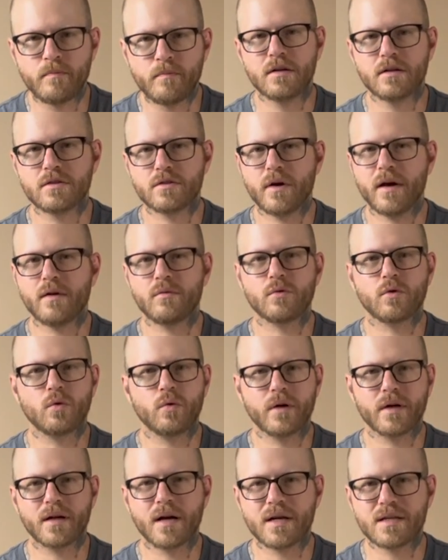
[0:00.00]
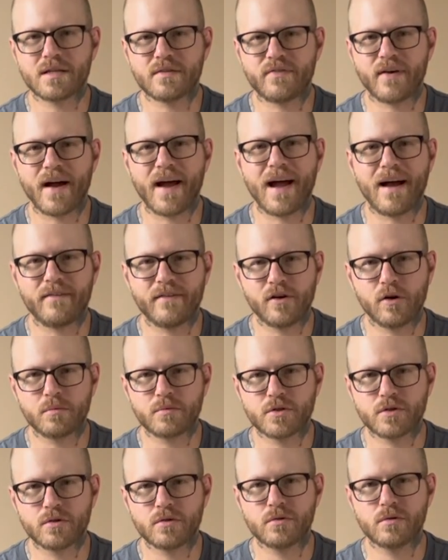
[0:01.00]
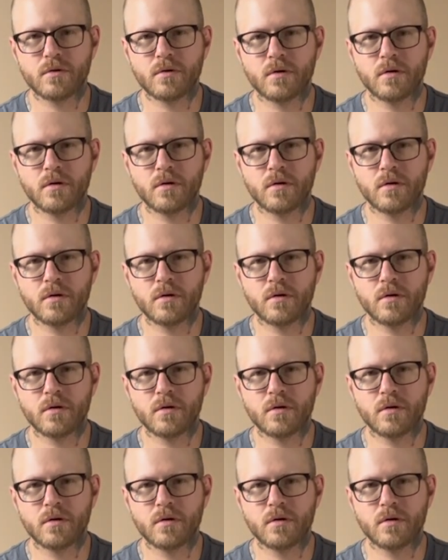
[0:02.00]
So hey, real quick guys, if I have helped you,